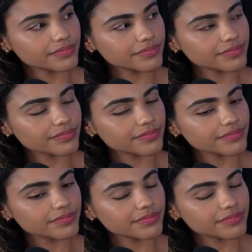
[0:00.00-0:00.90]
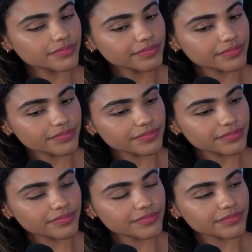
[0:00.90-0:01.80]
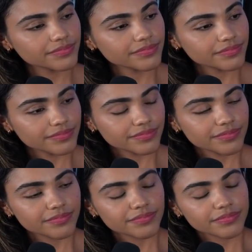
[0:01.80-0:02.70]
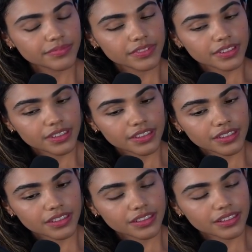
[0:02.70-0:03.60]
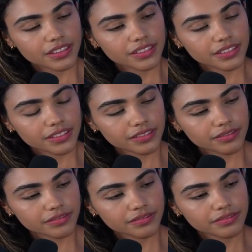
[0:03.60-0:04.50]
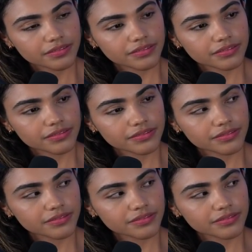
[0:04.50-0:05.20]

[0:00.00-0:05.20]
(silent)